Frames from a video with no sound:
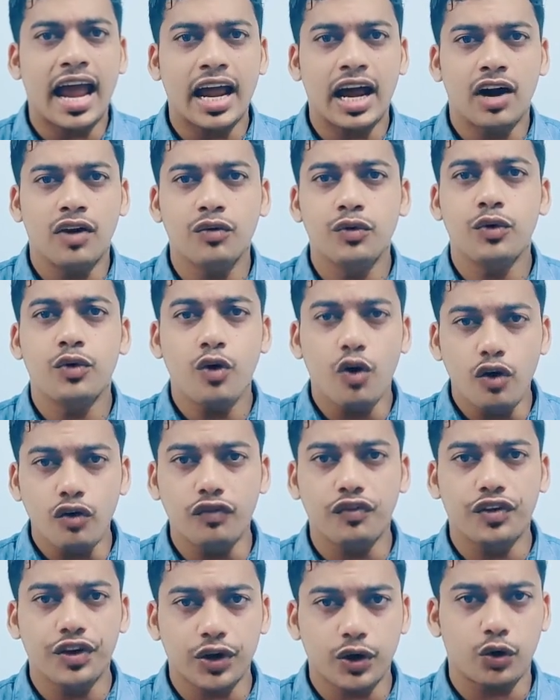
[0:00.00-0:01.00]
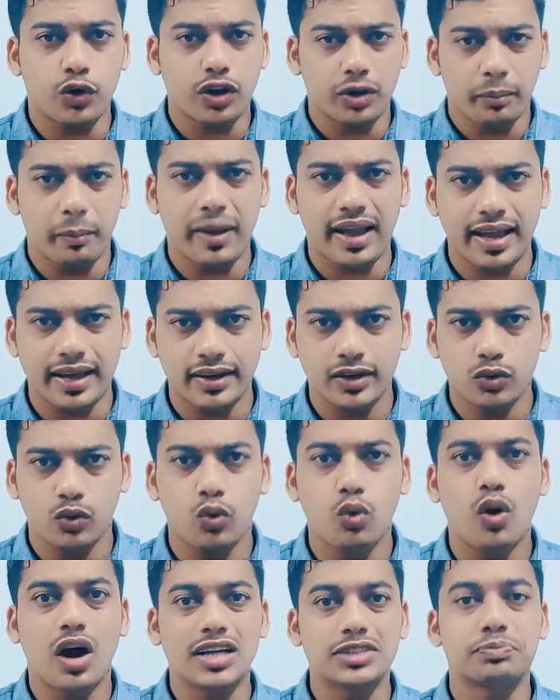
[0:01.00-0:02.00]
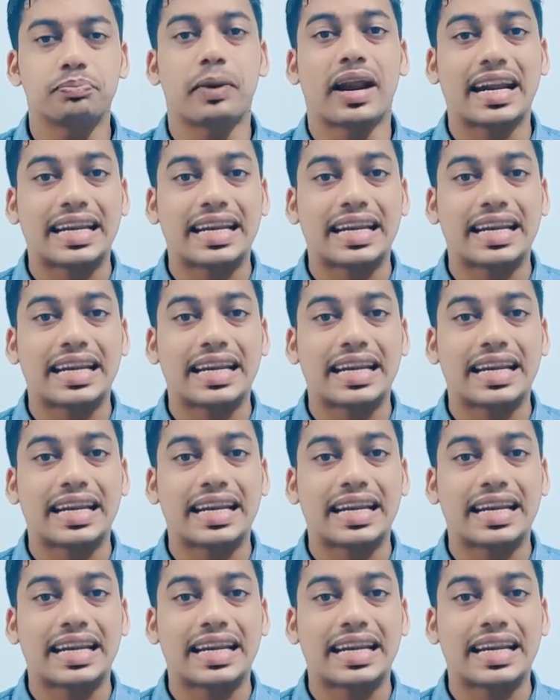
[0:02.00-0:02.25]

I have no fear on a man who has